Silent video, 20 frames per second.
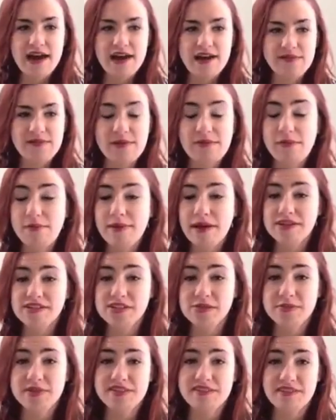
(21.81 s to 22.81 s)
I'm about
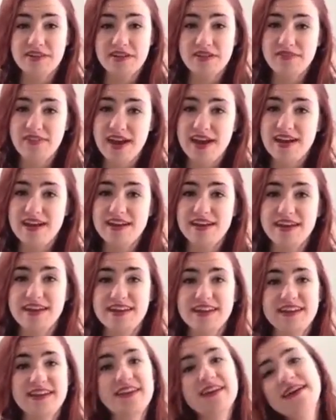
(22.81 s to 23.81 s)
to be certified
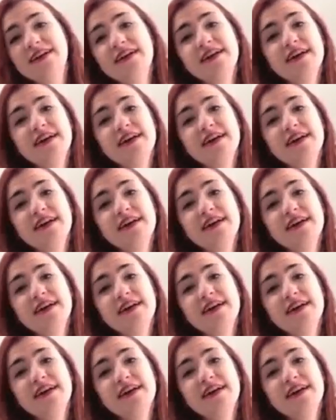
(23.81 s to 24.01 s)
in